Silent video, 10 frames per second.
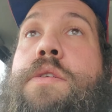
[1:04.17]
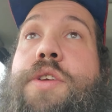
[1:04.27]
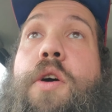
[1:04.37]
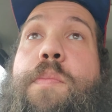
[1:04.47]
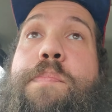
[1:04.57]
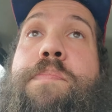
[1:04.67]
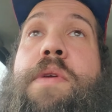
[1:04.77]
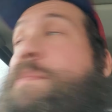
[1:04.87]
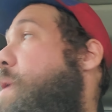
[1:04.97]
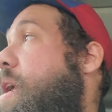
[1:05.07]
So
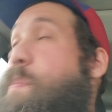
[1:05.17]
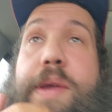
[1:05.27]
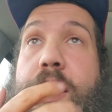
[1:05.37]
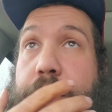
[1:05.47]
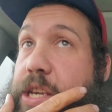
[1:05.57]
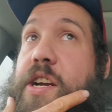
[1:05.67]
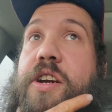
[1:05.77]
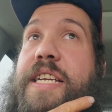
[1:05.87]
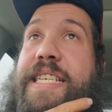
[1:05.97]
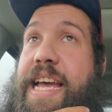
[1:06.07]
me being the
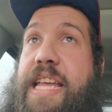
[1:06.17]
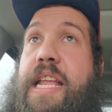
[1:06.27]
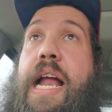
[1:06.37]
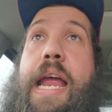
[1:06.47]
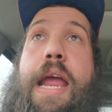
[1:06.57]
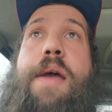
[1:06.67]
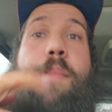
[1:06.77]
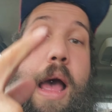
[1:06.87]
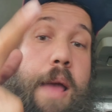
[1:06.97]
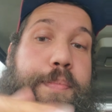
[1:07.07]
curious guy that I am,
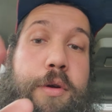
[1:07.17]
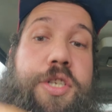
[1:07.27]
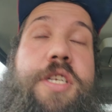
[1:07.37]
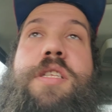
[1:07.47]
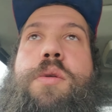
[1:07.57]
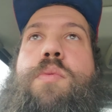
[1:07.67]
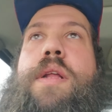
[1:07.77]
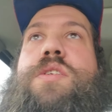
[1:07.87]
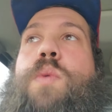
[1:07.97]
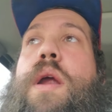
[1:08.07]
I push this little red
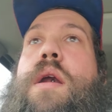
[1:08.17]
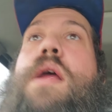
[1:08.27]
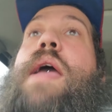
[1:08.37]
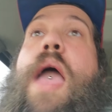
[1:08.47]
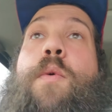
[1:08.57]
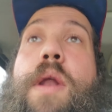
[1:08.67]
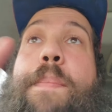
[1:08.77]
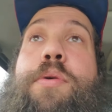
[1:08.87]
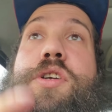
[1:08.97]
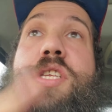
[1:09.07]
square. And when I
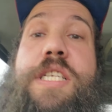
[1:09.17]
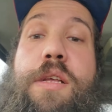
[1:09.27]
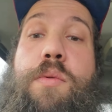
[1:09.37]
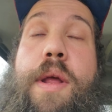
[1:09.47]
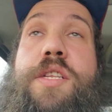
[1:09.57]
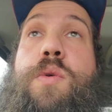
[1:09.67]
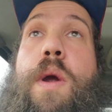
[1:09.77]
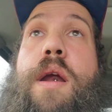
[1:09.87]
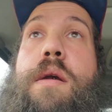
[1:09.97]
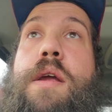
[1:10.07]
pushed this little red
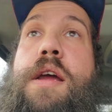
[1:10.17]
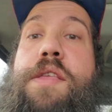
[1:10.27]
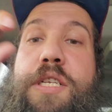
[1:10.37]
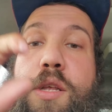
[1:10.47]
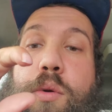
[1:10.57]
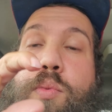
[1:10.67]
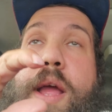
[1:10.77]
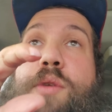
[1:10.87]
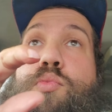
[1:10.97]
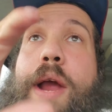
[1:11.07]
square, this little
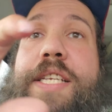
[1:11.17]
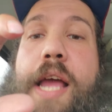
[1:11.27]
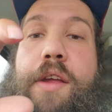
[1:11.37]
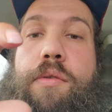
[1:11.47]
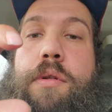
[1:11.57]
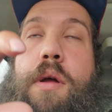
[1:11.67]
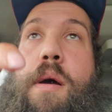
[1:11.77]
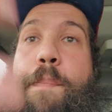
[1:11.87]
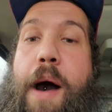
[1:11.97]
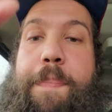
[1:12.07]
red rectangle
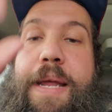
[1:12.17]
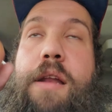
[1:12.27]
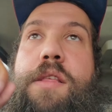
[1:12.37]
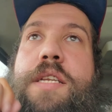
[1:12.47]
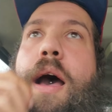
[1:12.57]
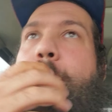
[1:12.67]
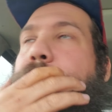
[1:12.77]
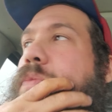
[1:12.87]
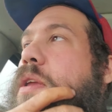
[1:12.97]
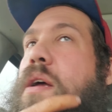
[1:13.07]
popped out of the top.
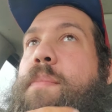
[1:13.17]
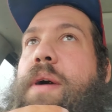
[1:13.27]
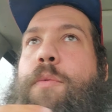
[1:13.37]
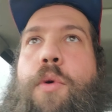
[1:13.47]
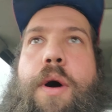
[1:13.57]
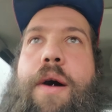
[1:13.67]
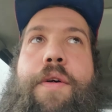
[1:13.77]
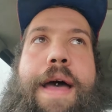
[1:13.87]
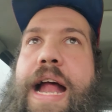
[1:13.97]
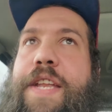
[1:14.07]
I'm like, whoa,
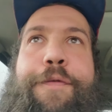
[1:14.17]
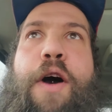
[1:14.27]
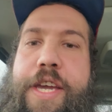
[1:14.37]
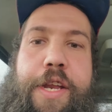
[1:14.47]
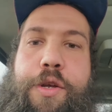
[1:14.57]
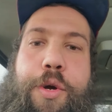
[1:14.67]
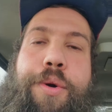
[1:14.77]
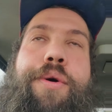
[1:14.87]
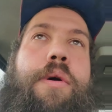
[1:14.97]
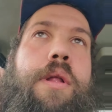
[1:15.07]
that's fucking
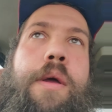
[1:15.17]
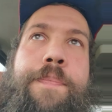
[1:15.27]
cool.